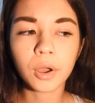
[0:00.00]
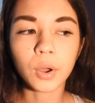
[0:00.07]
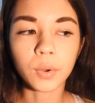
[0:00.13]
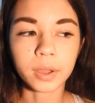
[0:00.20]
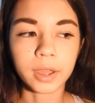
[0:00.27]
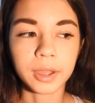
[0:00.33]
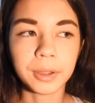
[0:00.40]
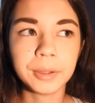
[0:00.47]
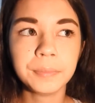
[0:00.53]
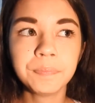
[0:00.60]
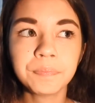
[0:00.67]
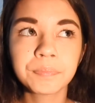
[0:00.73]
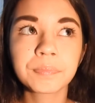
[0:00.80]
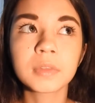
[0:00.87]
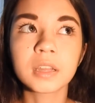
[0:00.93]

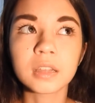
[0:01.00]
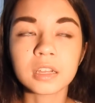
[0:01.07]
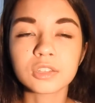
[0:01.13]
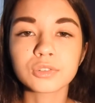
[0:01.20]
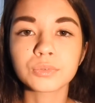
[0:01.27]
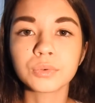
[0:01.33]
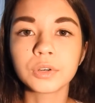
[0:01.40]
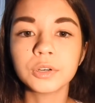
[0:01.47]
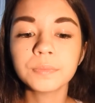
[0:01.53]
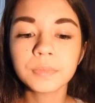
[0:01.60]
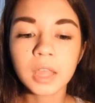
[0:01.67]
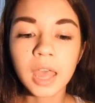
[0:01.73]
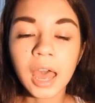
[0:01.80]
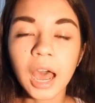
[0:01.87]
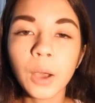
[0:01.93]
Okay, that's
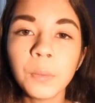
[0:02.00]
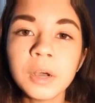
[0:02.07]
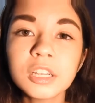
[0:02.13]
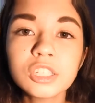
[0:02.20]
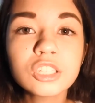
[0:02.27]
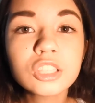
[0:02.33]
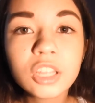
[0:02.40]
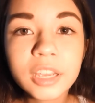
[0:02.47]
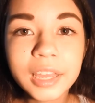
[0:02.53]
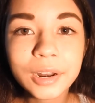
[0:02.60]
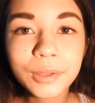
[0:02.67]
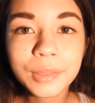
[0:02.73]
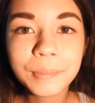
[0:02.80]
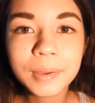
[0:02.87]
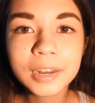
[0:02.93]
cool. I want to look
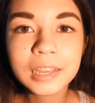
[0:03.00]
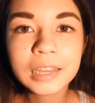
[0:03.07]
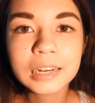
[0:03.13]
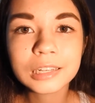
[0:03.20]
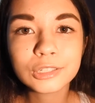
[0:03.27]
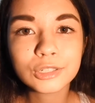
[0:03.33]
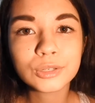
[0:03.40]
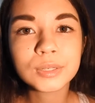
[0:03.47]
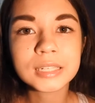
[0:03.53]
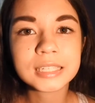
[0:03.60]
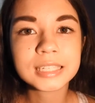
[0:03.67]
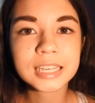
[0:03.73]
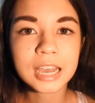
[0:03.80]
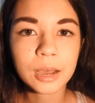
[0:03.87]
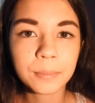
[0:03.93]
at all the money in it too to
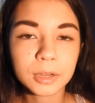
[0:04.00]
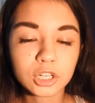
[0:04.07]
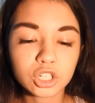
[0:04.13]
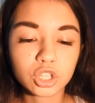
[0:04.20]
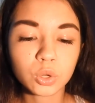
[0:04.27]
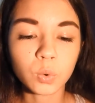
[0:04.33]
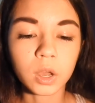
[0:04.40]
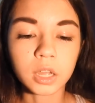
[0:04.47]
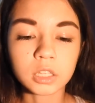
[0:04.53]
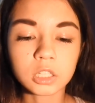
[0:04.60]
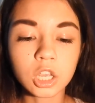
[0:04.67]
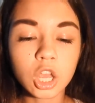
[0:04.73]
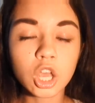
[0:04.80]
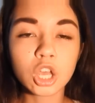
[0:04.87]
see how much there was.